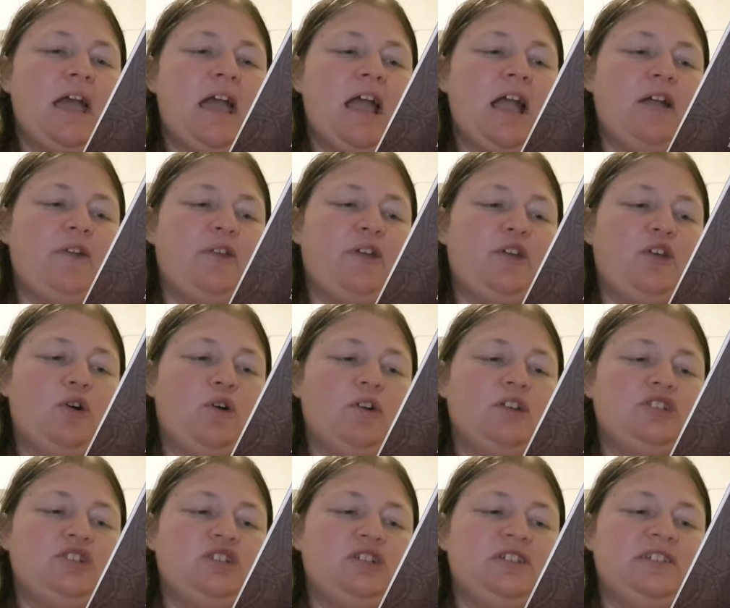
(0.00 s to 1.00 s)
In the
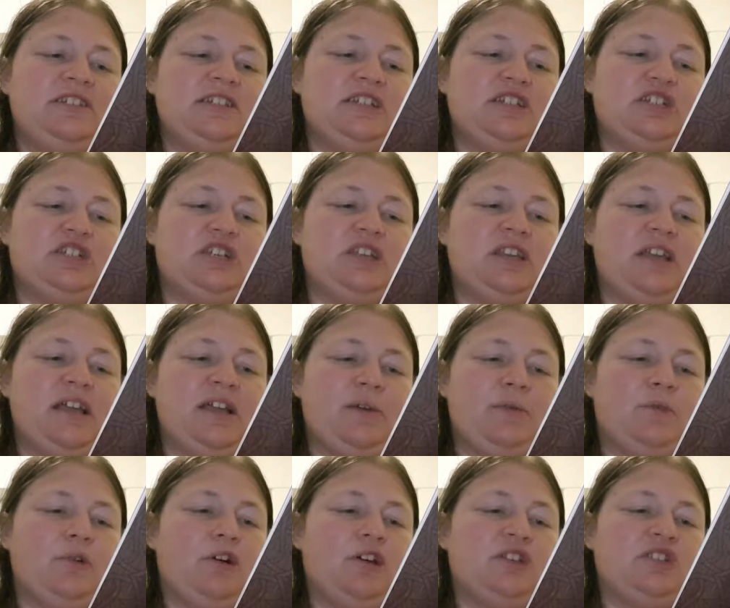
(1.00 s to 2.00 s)
Norse tradition, it
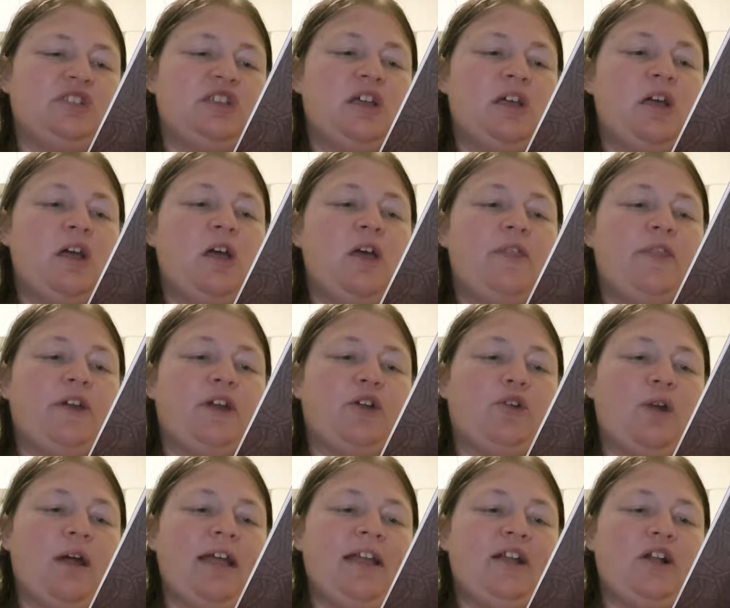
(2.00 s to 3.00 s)
was the
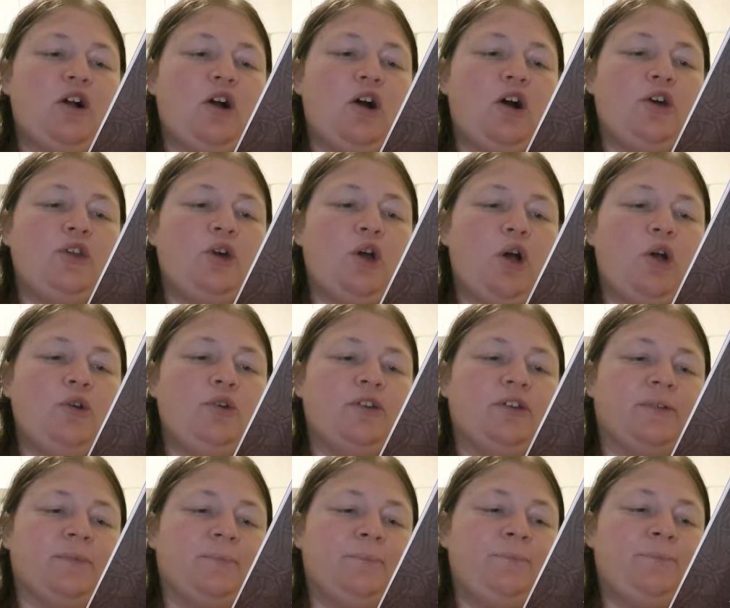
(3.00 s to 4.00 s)
great god
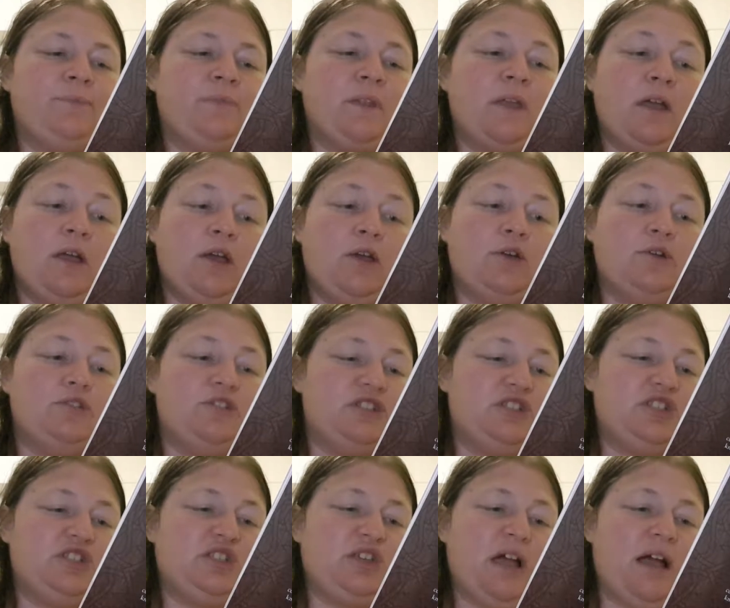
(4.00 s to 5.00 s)
Odin who
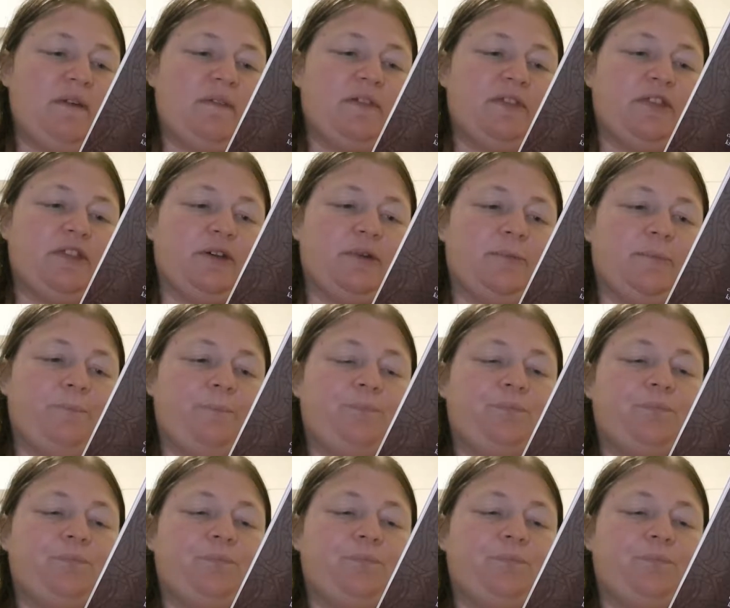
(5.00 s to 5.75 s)
discovered them.